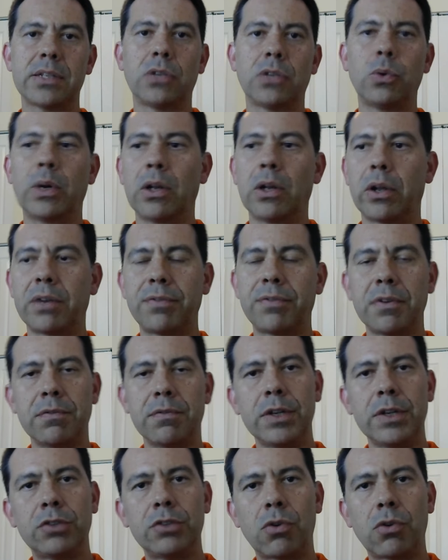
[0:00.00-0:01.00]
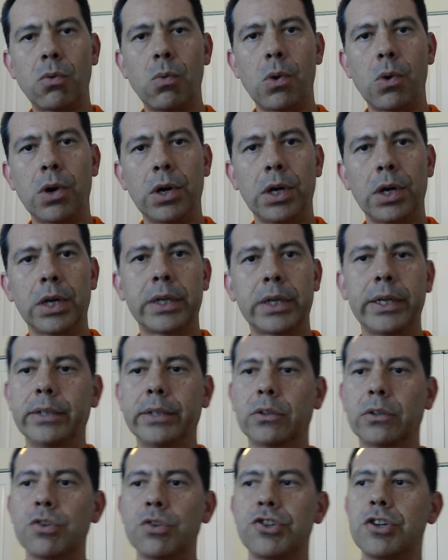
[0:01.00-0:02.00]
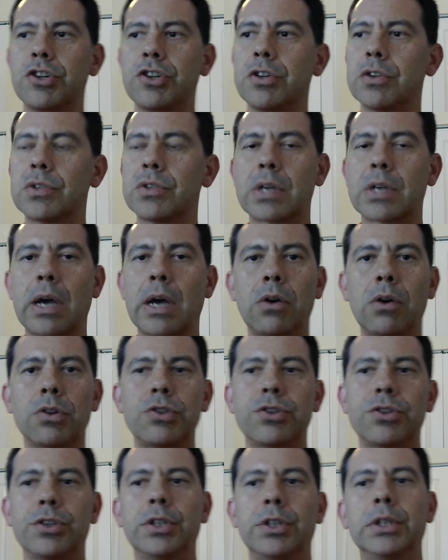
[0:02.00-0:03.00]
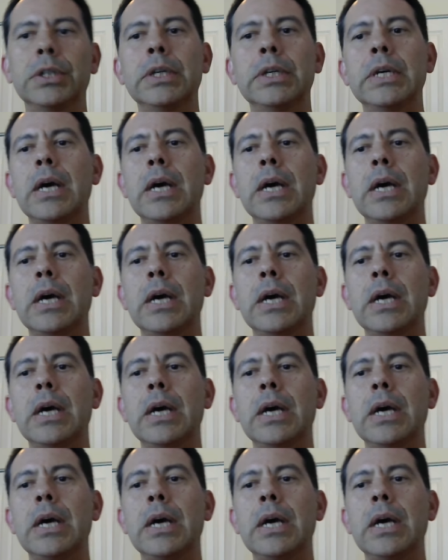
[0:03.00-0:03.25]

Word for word: I do a lot of in vitro work and continuous culture.